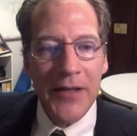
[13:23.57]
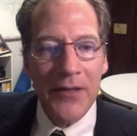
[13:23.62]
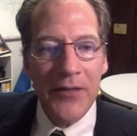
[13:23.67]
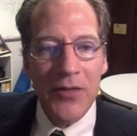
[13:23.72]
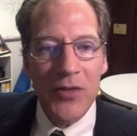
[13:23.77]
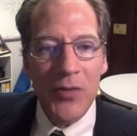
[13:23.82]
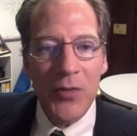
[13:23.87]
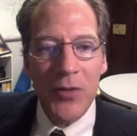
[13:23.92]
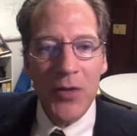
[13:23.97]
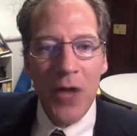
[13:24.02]
If
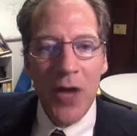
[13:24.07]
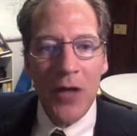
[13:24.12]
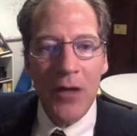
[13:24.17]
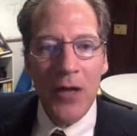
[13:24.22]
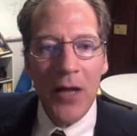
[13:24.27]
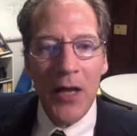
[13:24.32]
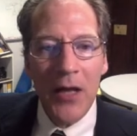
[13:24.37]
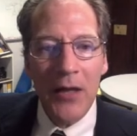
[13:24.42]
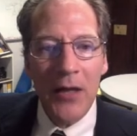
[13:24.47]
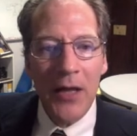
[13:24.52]
this were an
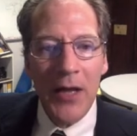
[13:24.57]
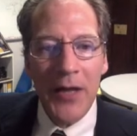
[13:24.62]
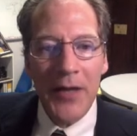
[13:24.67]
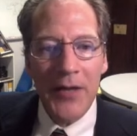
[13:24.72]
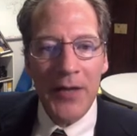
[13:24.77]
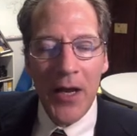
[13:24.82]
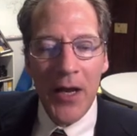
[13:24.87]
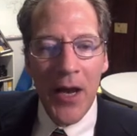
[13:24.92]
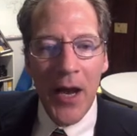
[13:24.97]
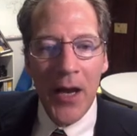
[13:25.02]
online
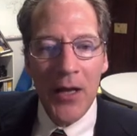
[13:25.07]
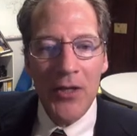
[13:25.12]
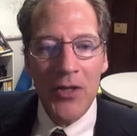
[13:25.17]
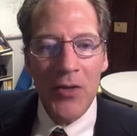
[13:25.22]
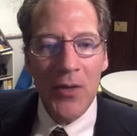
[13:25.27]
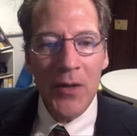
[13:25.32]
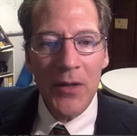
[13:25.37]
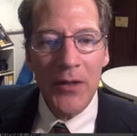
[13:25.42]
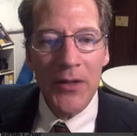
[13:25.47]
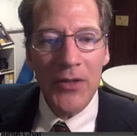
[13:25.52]
class, I'd
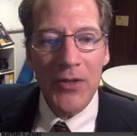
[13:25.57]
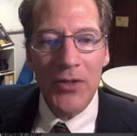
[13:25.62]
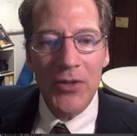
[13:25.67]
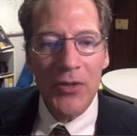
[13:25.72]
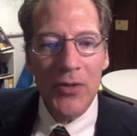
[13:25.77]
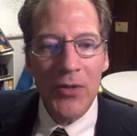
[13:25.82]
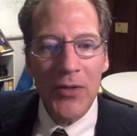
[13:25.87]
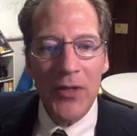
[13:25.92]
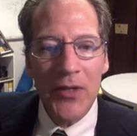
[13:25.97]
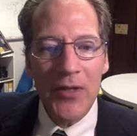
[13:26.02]
do at least
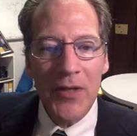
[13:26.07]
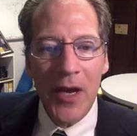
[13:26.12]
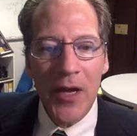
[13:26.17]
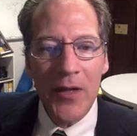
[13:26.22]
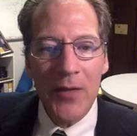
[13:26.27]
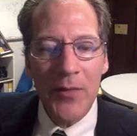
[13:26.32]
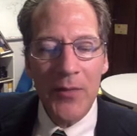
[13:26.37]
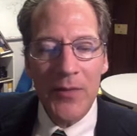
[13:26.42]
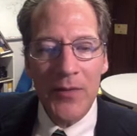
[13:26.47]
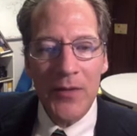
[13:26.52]
2 of these
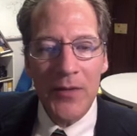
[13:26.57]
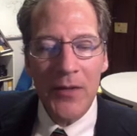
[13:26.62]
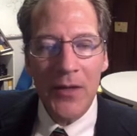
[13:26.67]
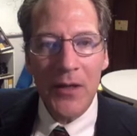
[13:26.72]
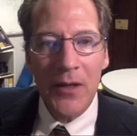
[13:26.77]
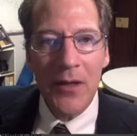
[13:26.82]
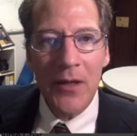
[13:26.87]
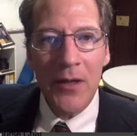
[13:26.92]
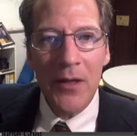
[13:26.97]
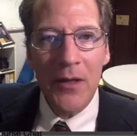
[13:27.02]
items
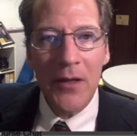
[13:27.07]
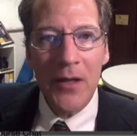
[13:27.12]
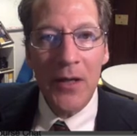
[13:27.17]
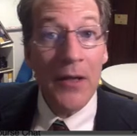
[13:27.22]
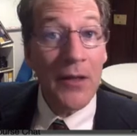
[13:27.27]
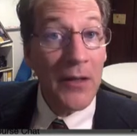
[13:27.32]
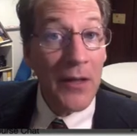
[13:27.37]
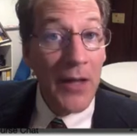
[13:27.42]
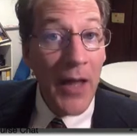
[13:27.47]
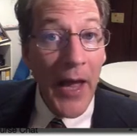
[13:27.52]

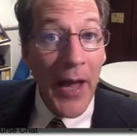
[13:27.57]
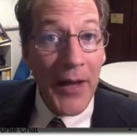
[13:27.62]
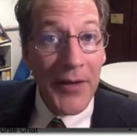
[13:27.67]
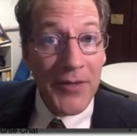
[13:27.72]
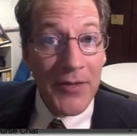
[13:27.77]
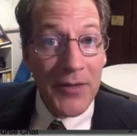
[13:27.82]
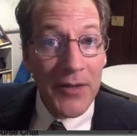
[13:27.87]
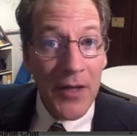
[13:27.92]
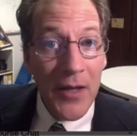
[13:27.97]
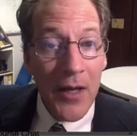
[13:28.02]
in
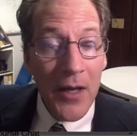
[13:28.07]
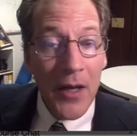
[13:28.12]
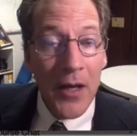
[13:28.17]
class.